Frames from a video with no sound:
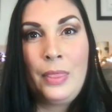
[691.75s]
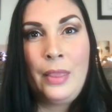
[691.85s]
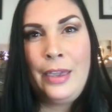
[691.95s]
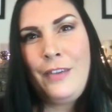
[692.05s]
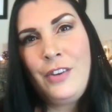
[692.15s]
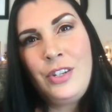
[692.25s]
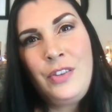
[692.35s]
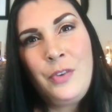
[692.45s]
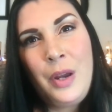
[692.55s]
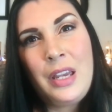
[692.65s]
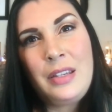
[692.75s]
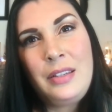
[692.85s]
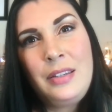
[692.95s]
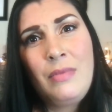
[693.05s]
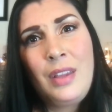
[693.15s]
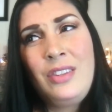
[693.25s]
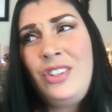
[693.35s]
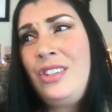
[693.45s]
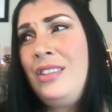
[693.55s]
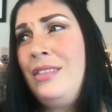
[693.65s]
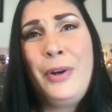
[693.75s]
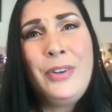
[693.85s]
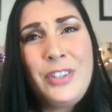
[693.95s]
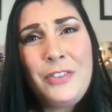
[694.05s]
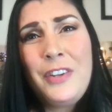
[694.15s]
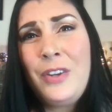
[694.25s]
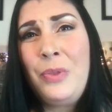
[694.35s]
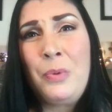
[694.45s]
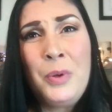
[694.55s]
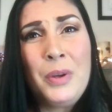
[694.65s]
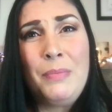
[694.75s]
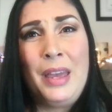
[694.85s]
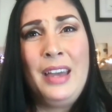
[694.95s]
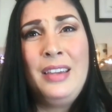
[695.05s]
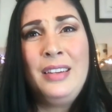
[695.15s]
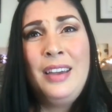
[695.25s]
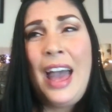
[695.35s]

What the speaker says: and give yourself grace and just persevere through it, man.